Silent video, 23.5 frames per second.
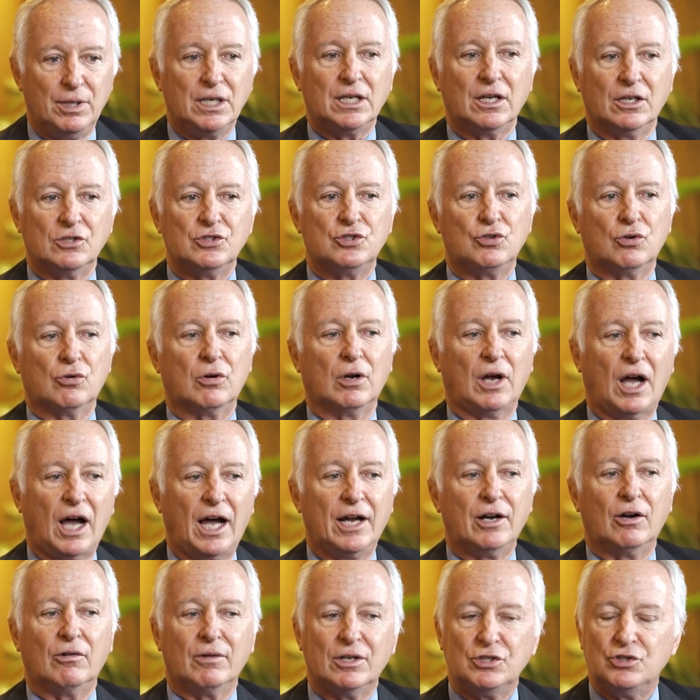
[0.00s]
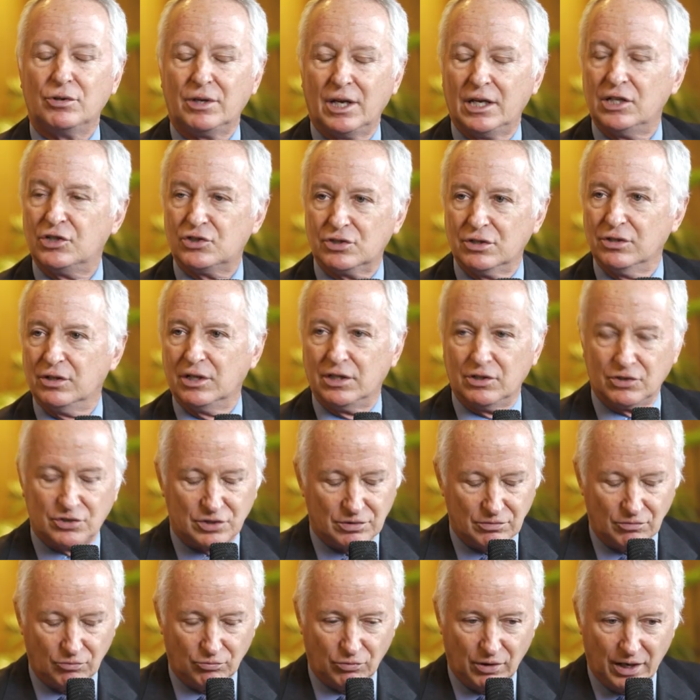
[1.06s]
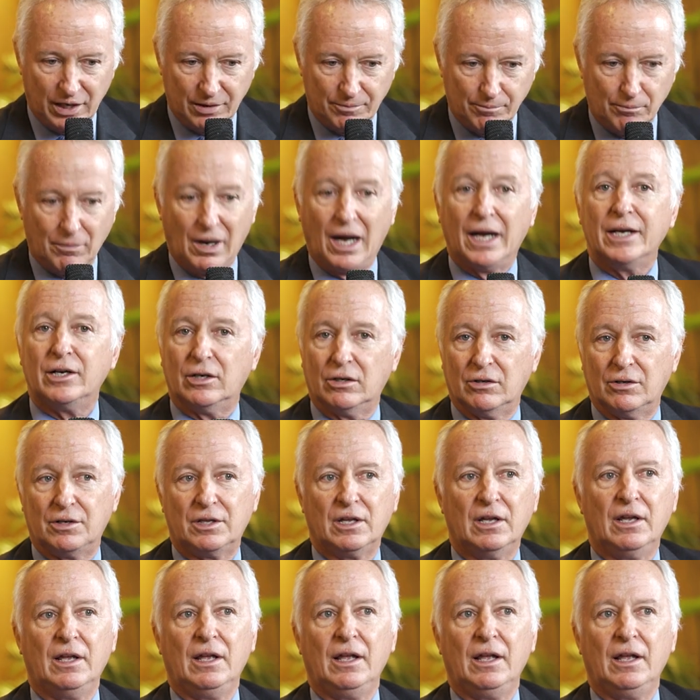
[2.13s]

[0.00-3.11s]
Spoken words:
because your higher education is admired.